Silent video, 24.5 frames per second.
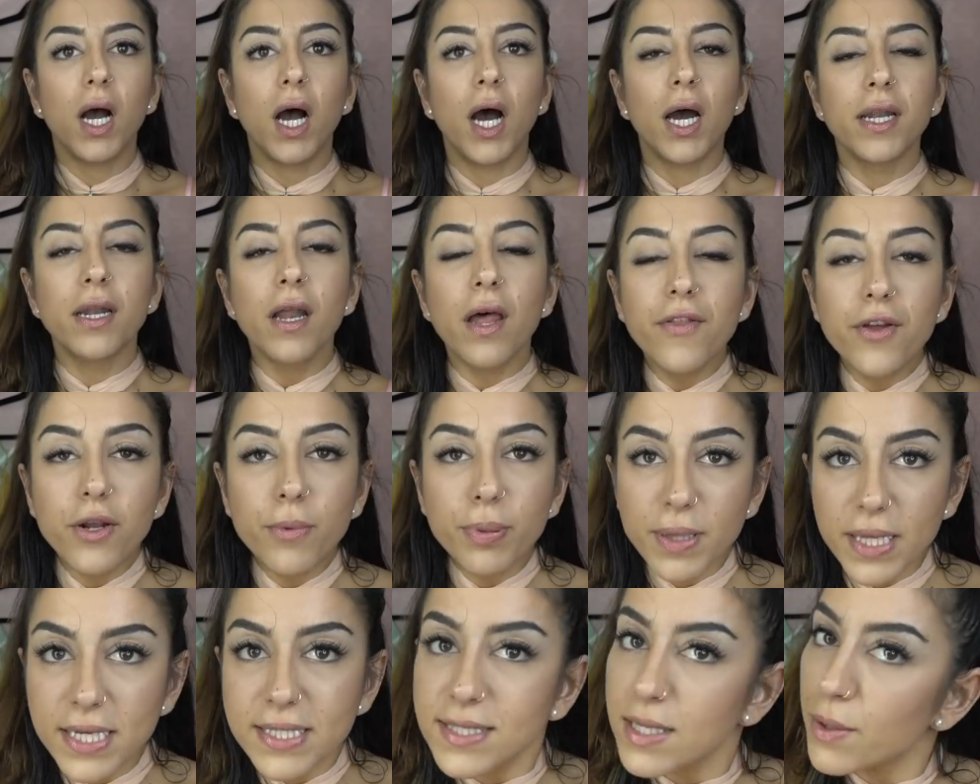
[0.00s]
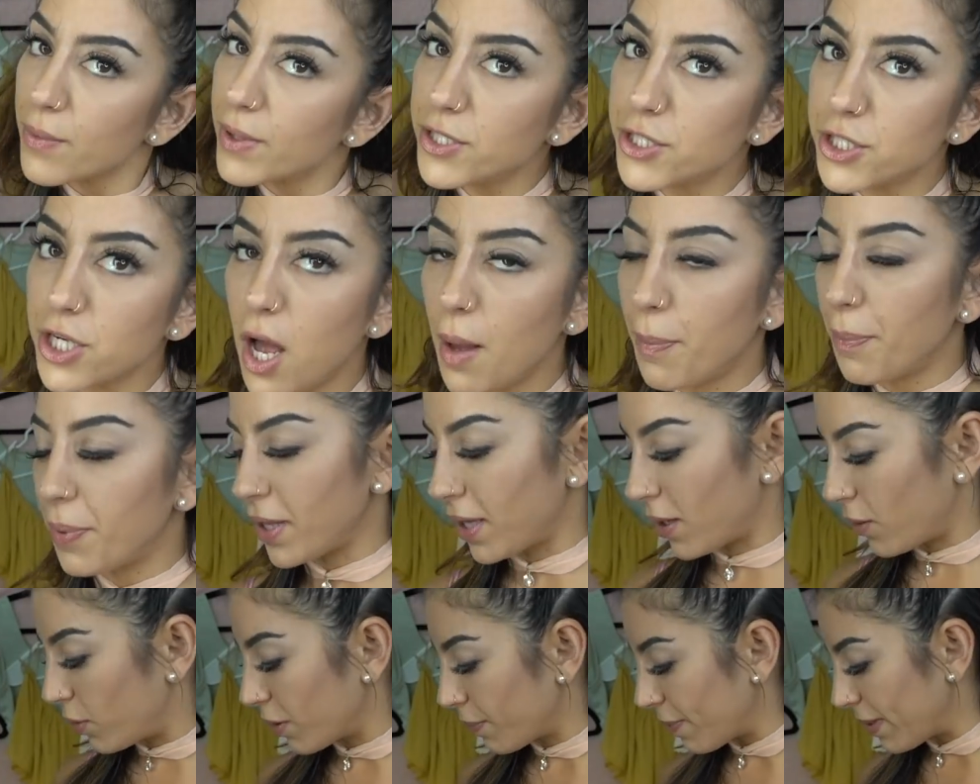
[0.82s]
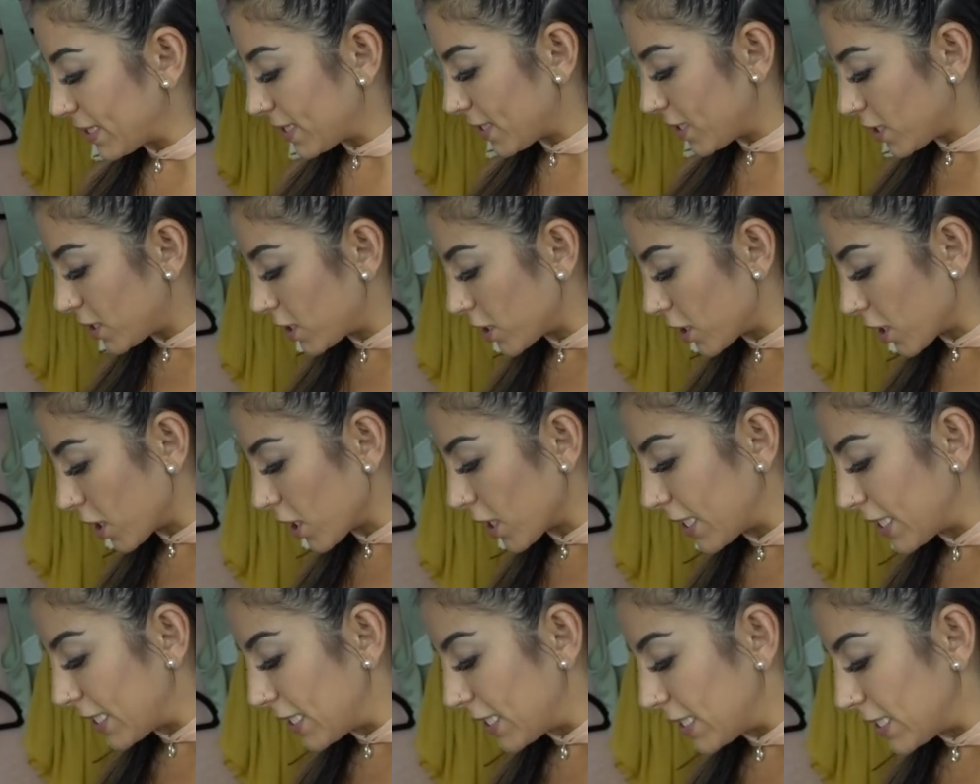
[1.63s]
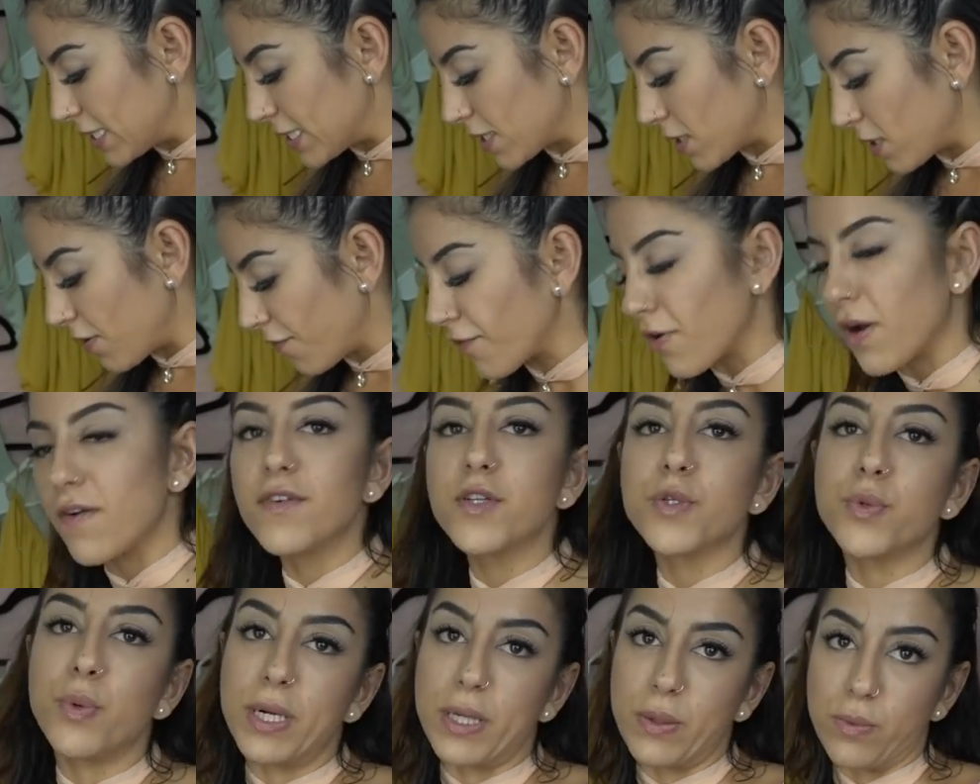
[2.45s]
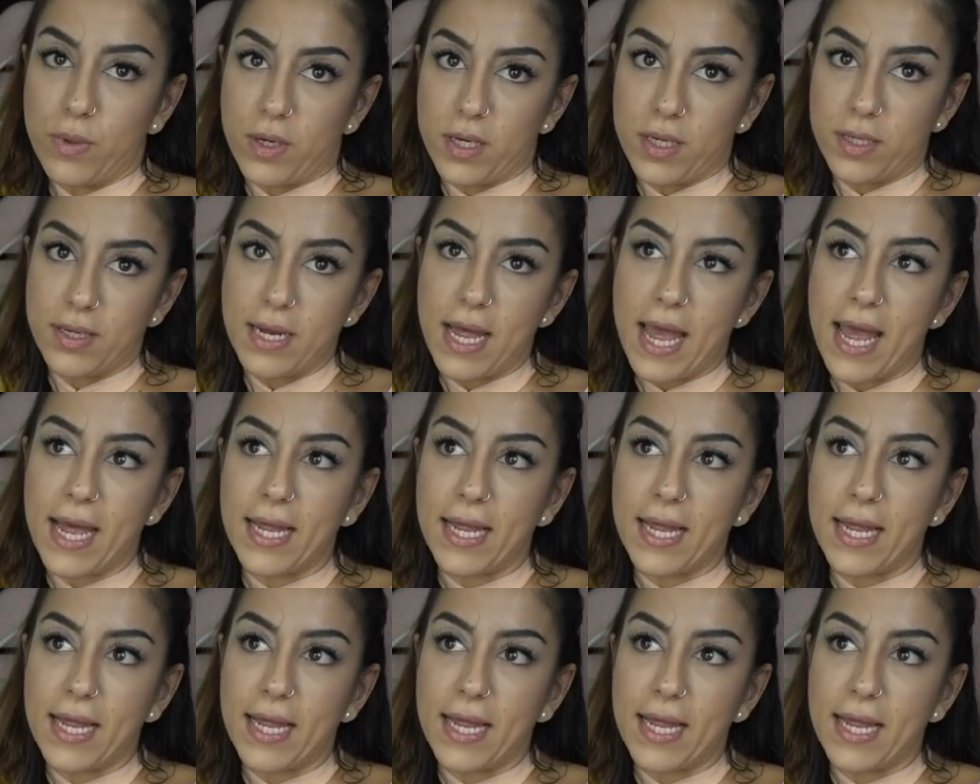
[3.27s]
another place I went shopping with my sister is Forever 21.